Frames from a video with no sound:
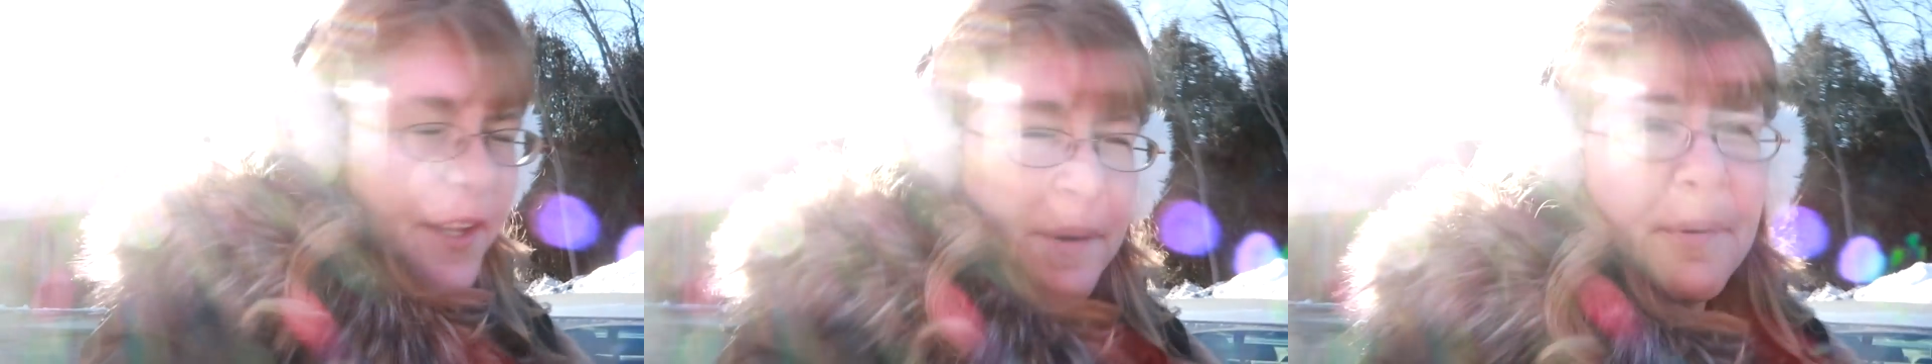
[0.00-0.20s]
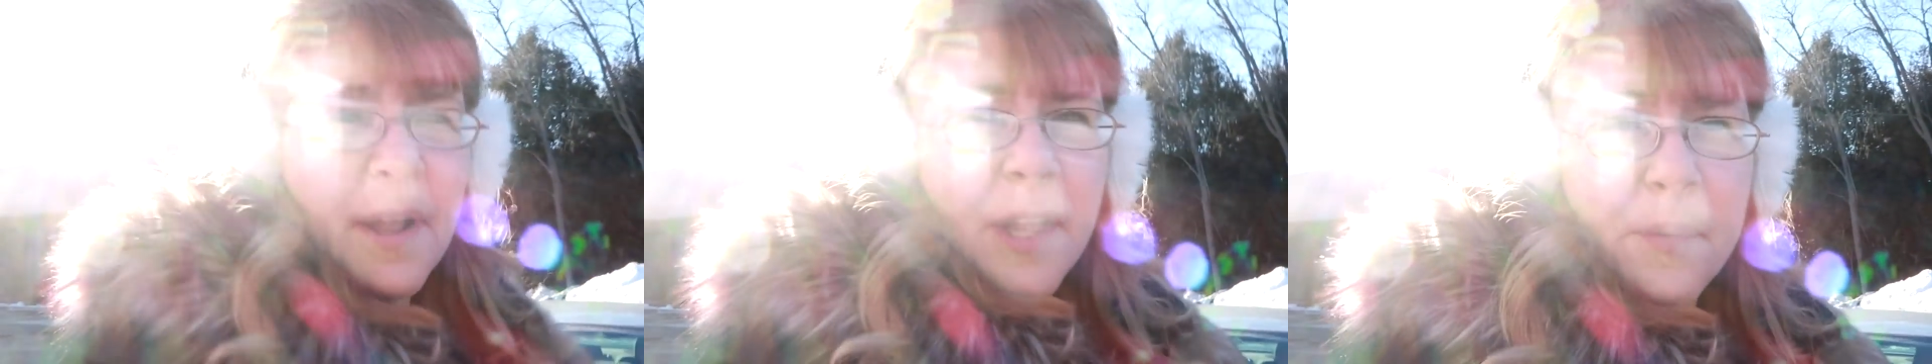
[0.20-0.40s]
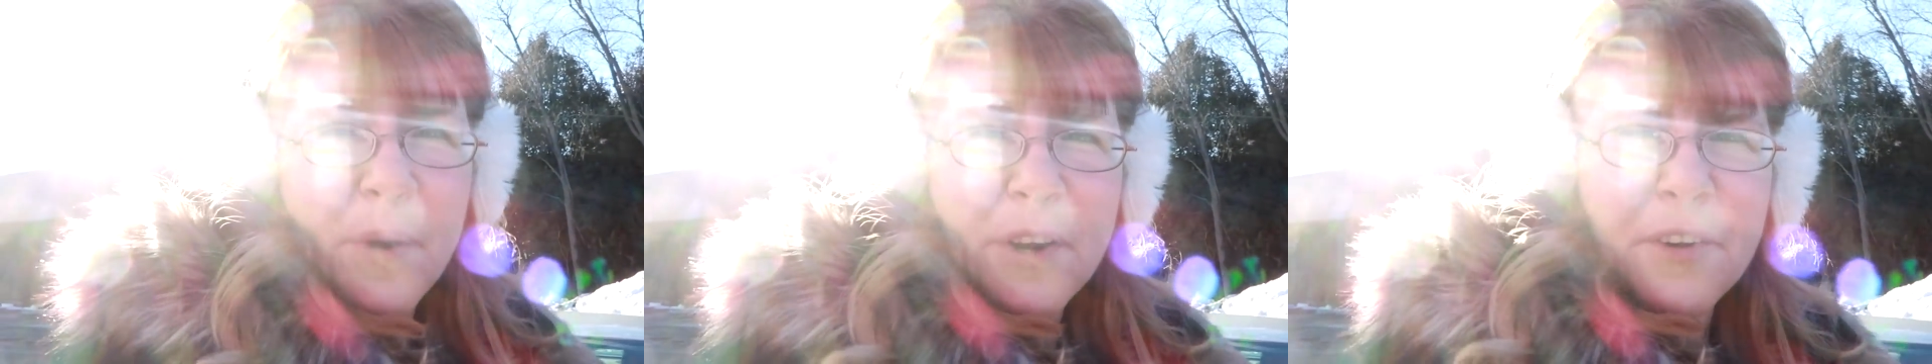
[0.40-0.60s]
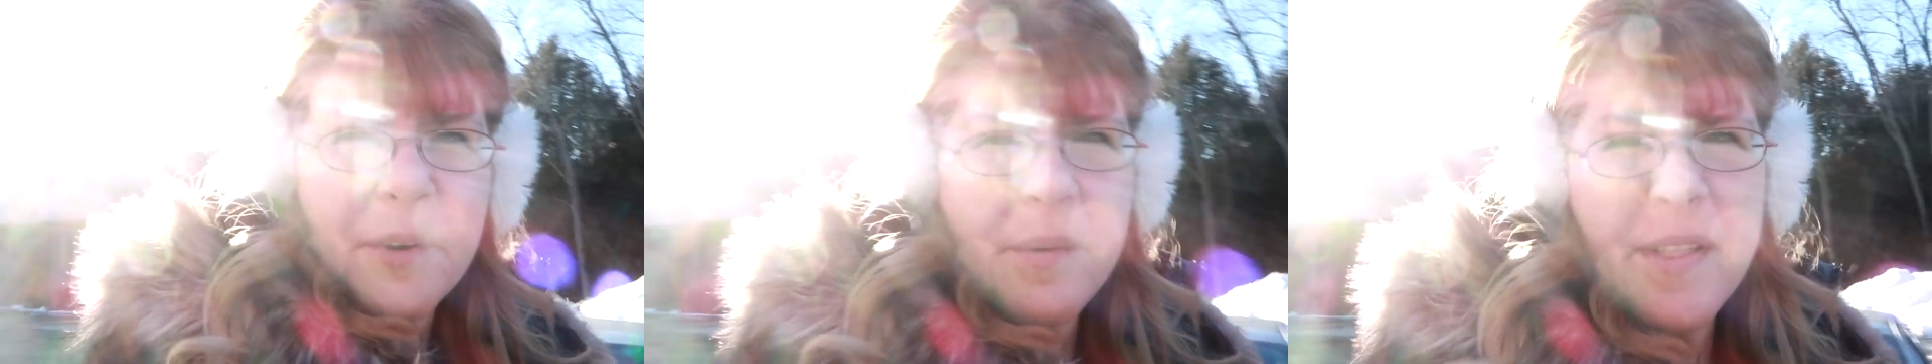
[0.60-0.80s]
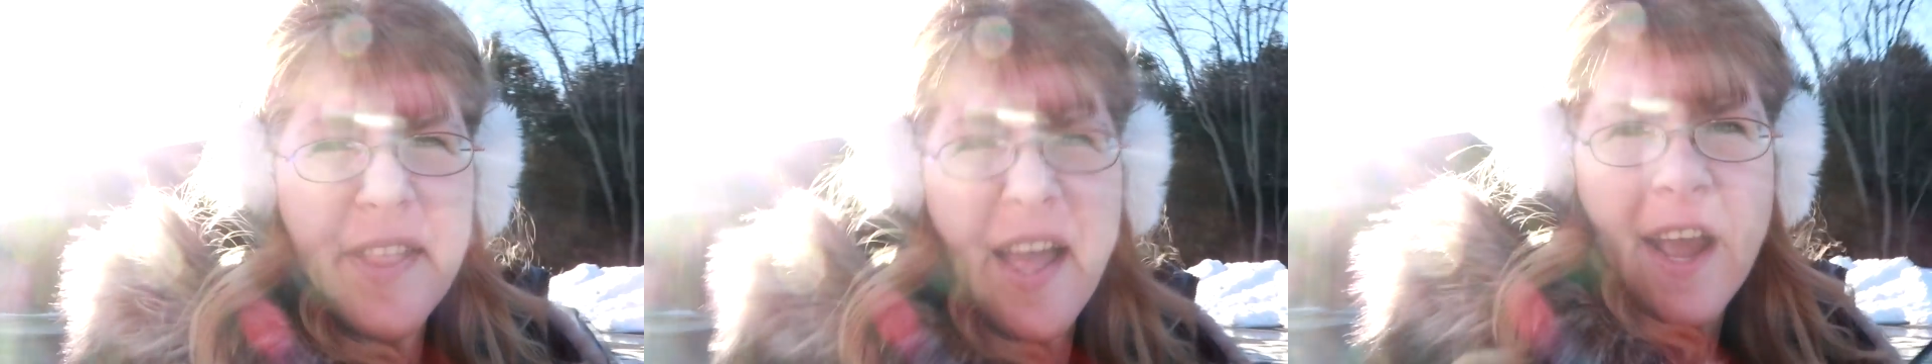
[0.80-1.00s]
You're probably
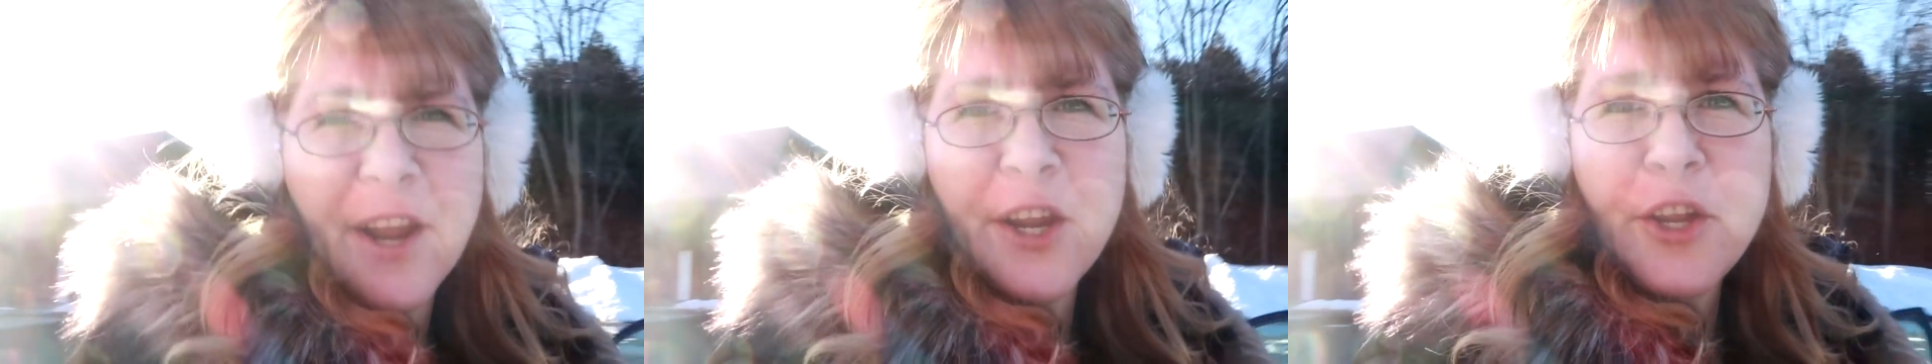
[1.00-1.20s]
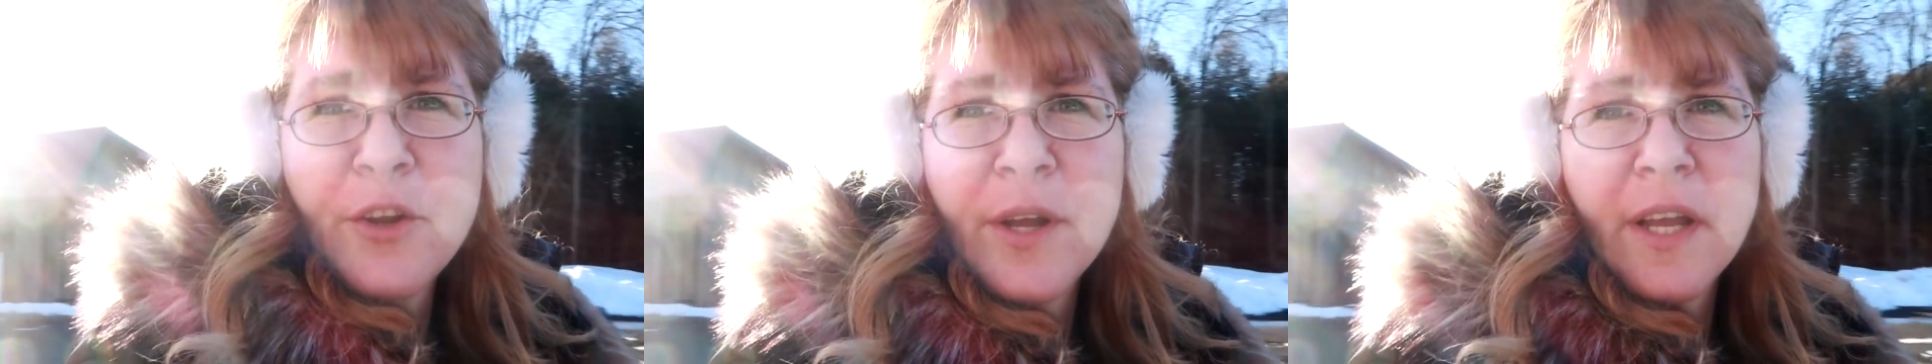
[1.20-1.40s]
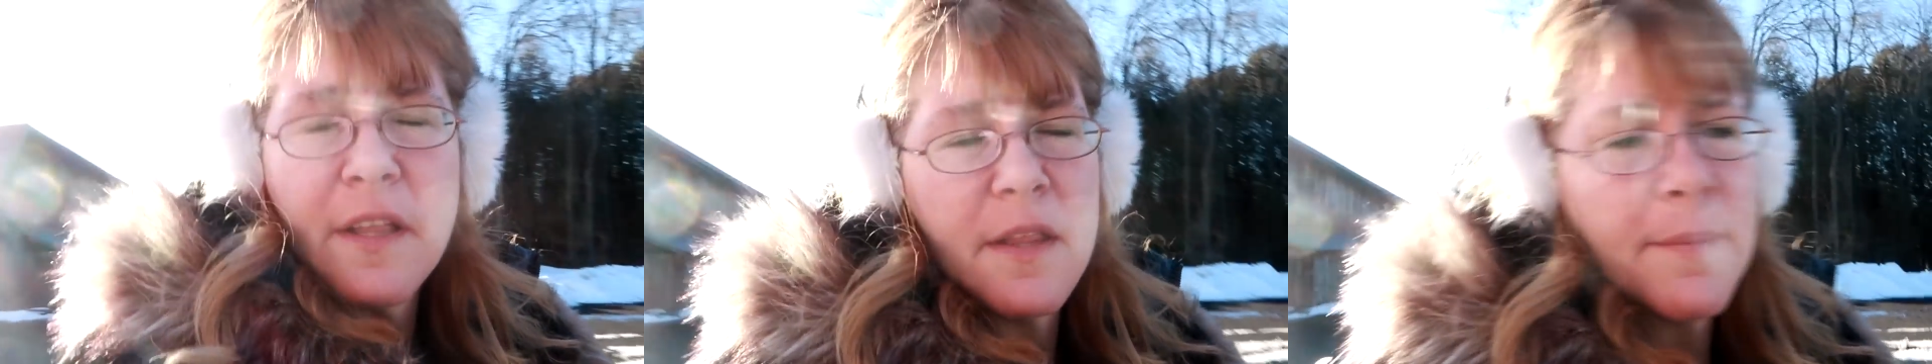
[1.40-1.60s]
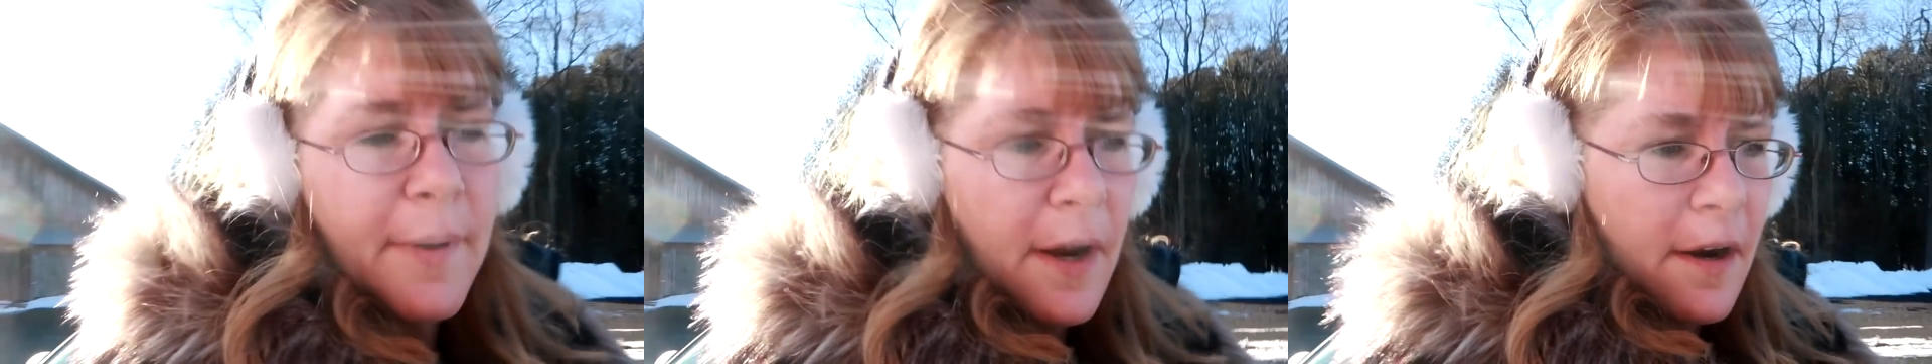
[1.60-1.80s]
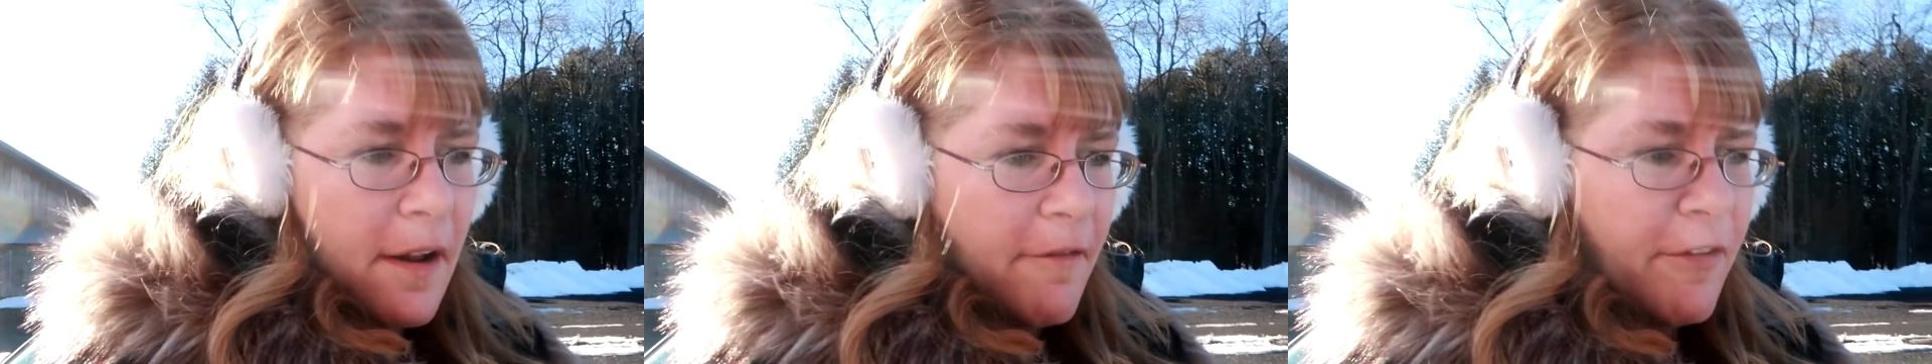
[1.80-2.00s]
wondering, what the heck are you doing at the
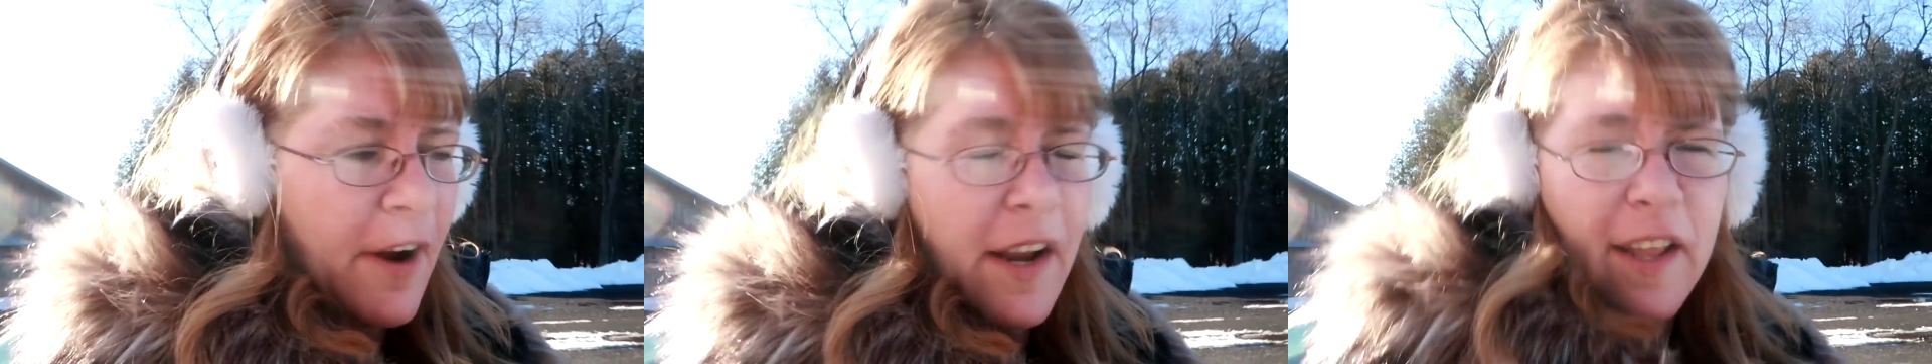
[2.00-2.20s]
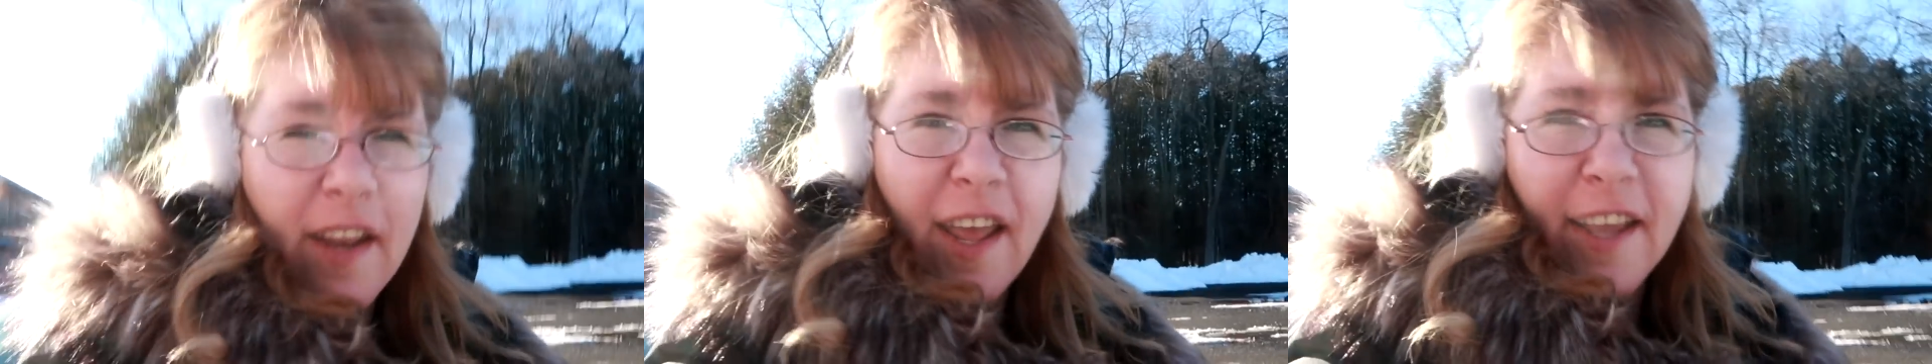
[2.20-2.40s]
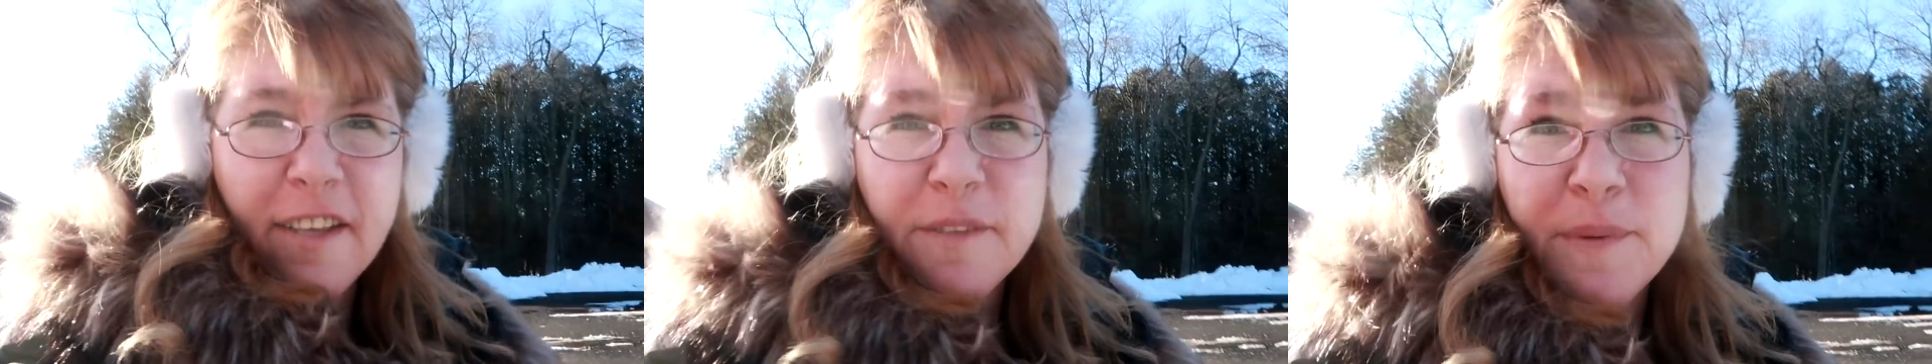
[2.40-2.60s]
barn on Friday night?